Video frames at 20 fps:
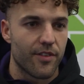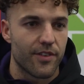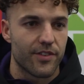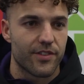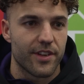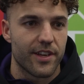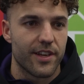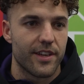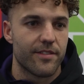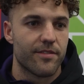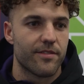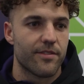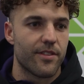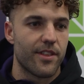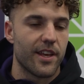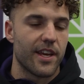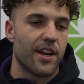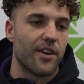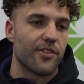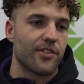Obviously,
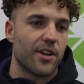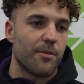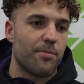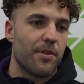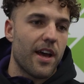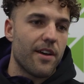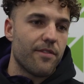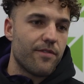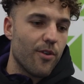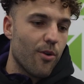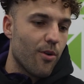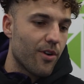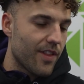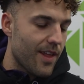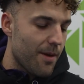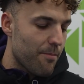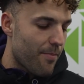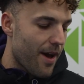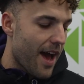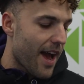thinking I was going to play forward and
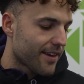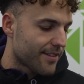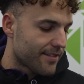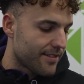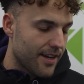then back,